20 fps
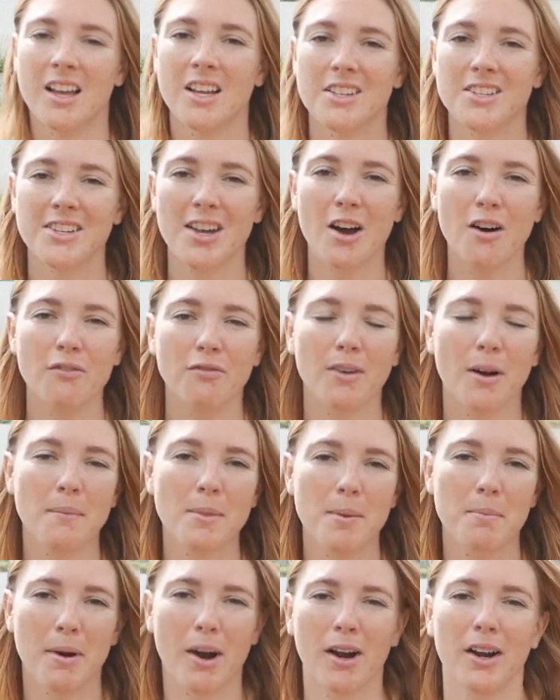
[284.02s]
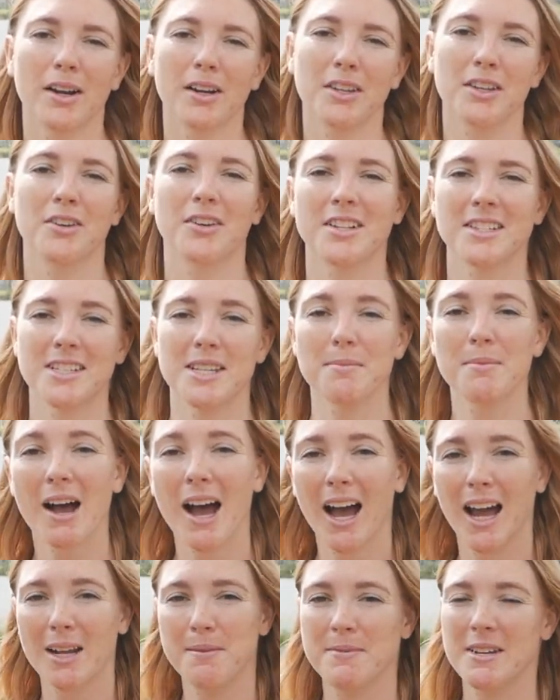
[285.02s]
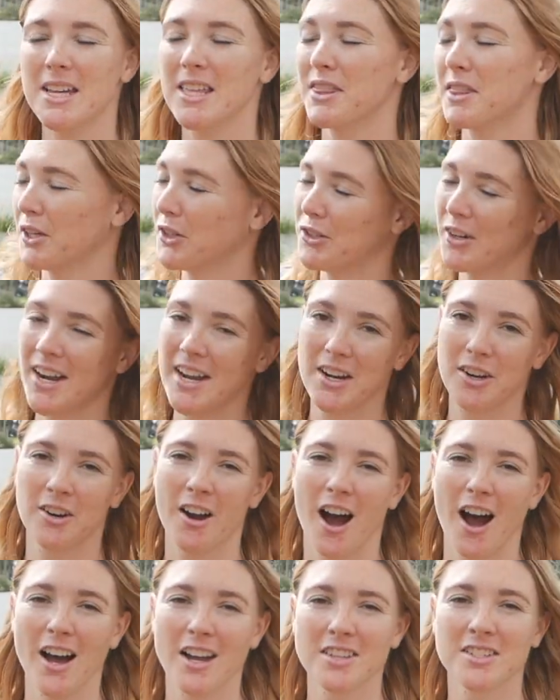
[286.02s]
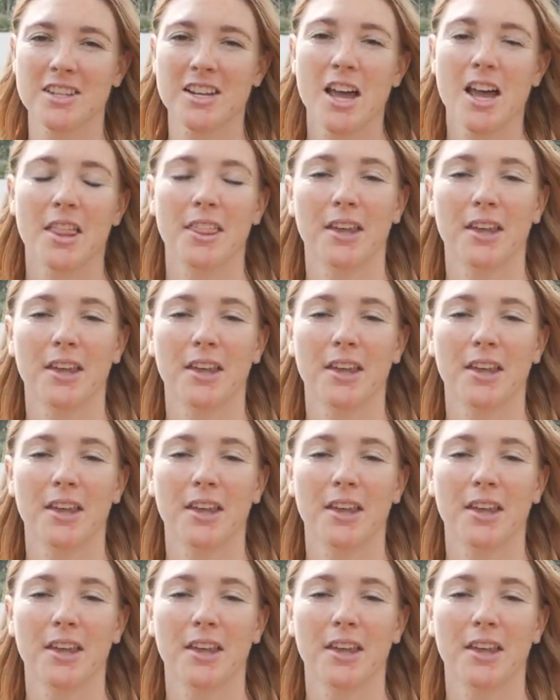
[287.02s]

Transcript: So from the park, you can see behind me the Great Cross.